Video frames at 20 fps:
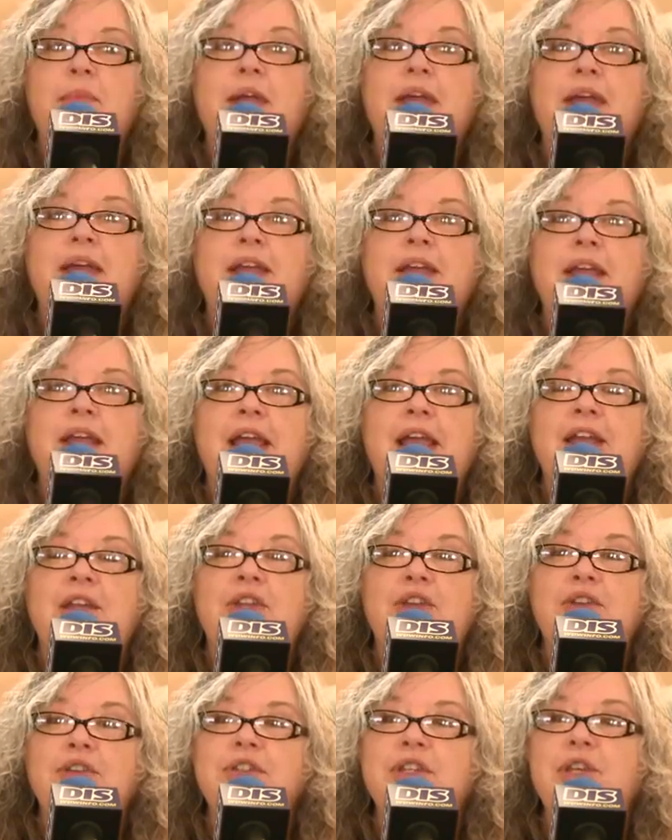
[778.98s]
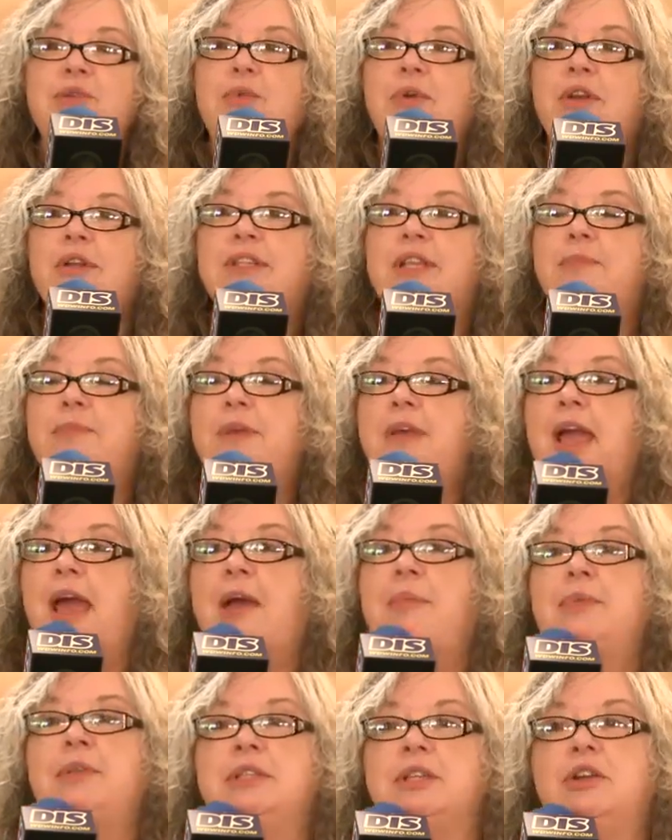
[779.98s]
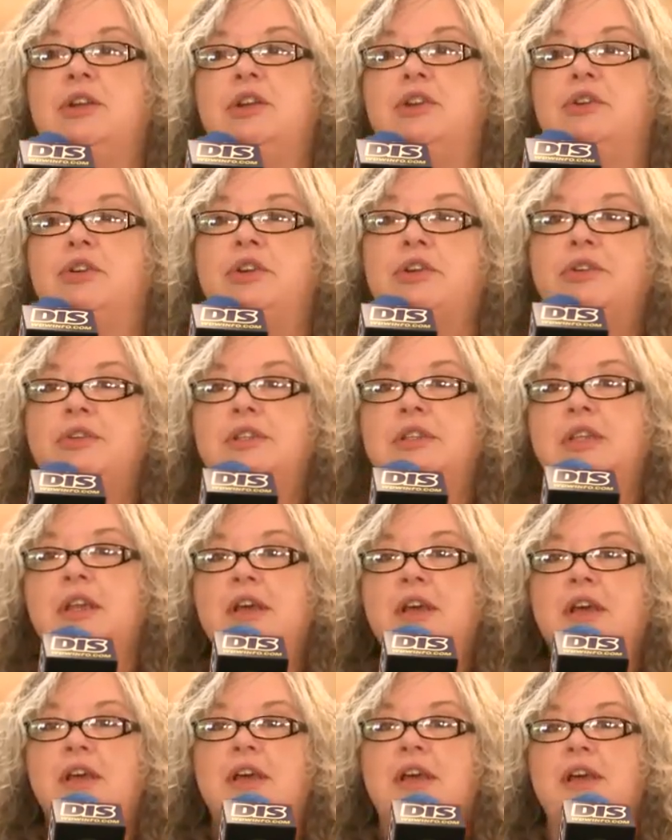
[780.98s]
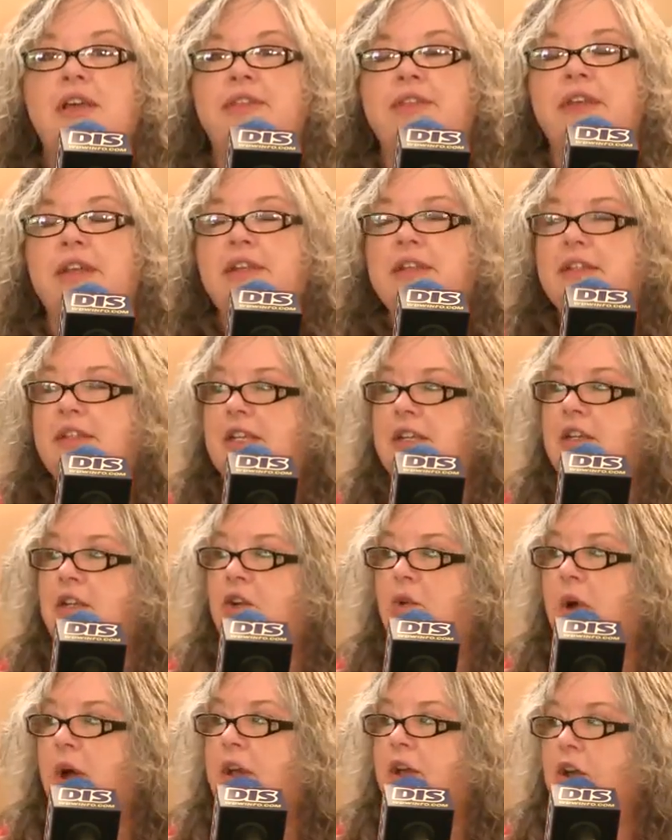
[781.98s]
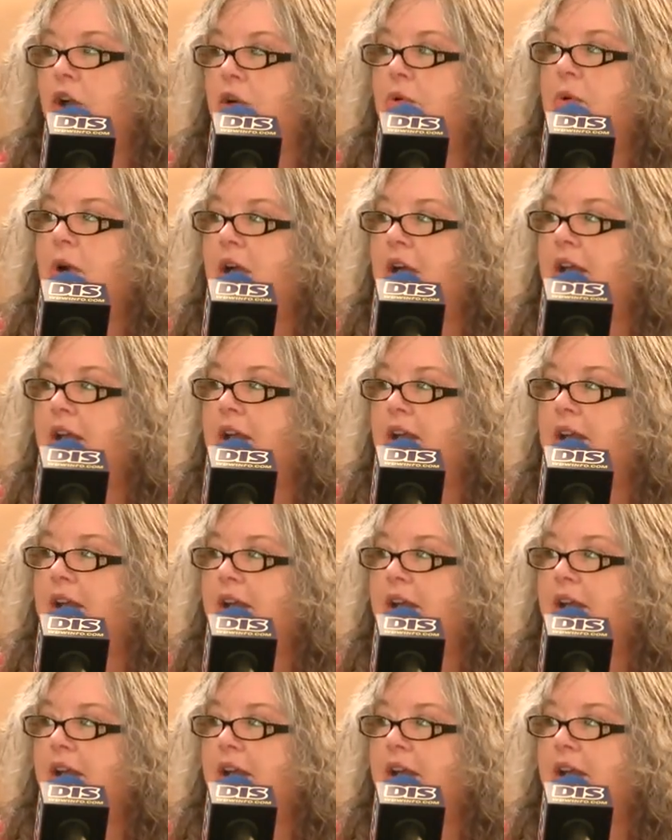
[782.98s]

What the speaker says: and usually when something happens on a cruise that didn't quite go right,